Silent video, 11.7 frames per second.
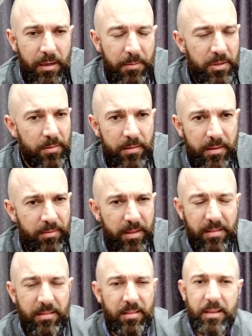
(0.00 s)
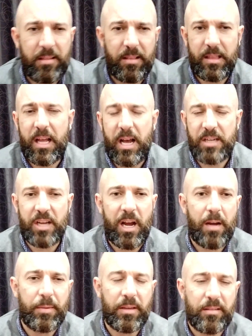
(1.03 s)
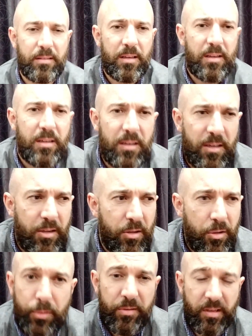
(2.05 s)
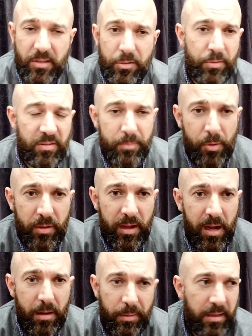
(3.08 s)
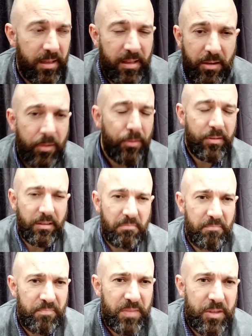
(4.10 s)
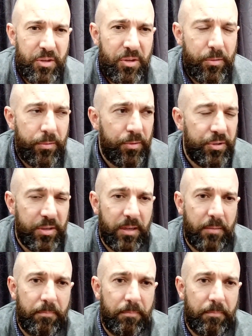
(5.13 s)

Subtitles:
In terms of these large armies losing to a smaller army and then losing huge